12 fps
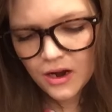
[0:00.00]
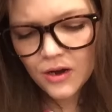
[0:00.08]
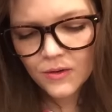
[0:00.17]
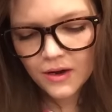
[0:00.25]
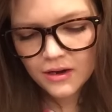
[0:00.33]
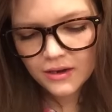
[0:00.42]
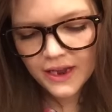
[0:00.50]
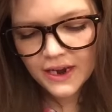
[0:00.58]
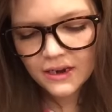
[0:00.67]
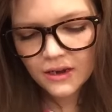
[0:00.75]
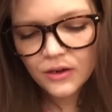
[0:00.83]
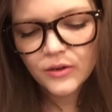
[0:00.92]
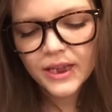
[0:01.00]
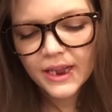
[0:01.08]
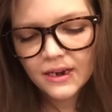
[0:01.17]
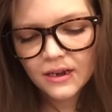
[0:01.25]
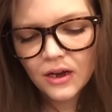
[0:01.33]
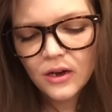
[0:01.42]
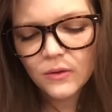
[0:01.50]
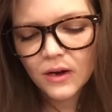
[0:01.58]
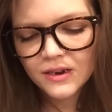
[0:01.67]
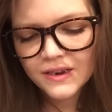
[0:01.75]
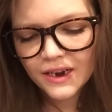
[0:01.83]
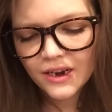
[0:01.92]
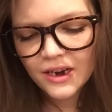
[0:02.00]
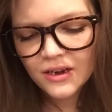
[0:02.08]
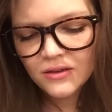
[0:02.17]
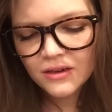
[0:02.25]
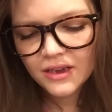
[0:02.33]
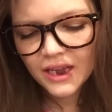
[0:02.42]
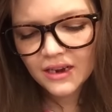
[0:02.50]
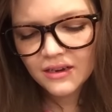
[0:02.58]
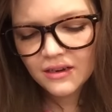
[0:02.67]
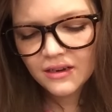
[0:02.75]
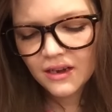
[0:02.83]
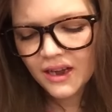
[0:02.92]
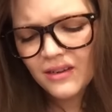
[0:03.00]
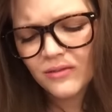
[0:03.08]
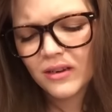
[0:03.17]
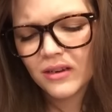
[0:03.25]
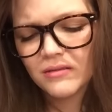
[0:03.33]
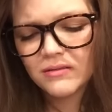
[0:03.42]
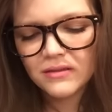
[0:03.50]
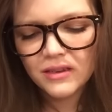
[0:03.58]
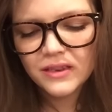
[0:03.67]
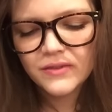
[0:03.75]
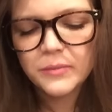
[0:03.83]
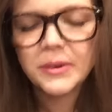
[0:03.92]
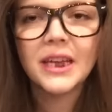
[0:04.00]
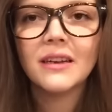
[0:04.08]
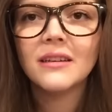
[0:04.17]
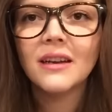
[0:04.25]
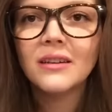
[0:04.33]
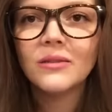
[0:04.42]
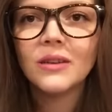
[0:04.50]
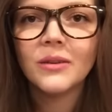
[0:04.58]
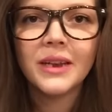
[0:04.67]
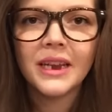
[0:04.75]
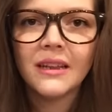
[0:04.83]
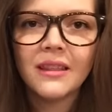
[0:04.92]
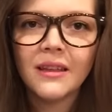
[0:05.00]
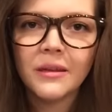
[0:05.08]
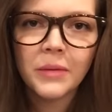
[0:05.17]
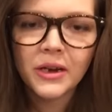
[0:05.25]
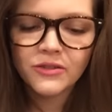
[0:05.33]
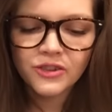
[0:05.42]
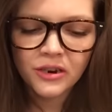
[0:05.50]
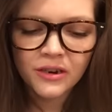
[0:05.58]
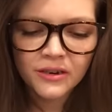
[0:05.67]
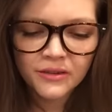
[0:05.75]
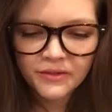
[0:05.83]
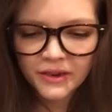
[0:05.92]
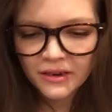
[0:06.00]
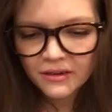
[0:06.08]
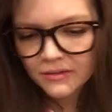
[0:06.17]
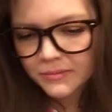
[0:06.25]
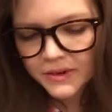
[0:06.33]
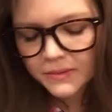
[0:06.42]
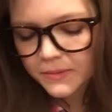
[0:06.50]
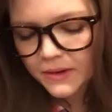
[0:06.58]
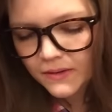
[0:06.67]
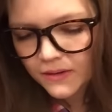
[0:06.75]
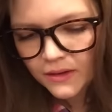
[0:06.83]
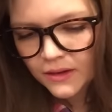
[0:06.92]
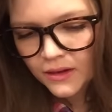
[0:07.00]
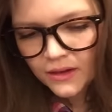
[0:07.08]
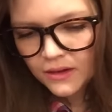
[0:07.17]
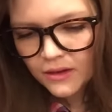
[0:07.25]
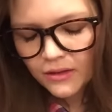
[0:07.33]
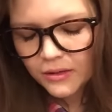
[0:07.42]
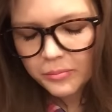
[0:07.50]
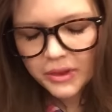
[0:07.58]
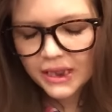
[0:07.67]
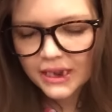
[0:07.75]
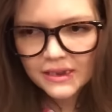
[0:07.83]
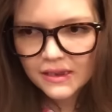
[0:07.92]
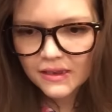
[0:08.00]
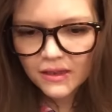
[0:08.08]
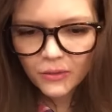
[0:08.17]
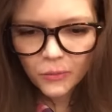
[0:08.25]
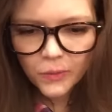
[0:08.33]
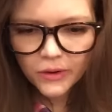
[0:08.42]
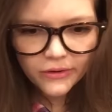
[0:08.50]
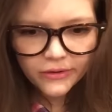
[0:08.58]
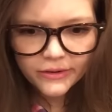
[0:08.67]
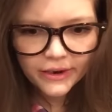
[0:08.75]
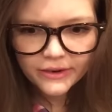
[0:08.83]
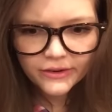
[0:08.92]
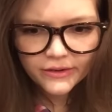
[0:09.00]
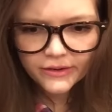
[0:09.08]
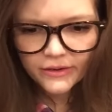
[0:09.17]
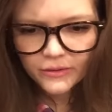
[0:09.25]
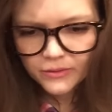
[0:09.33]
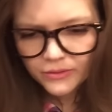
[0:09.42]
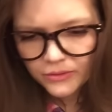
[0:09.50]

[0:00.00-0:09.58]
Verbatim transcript: Oh, Canada. Oh, Canada. Oh, Ontario, Canada? I don't know. It's from Canada. I don't know anything about geography and the places in the world. I just don't.